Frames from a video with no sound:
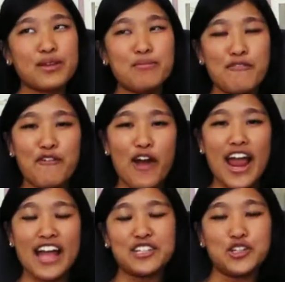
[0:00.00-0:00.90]
Before
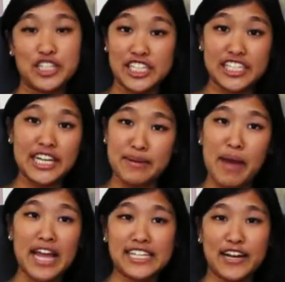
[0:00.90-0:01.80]
I enter into
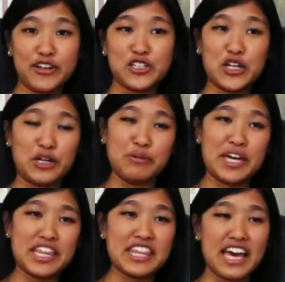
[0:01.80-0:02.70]
TMI territory with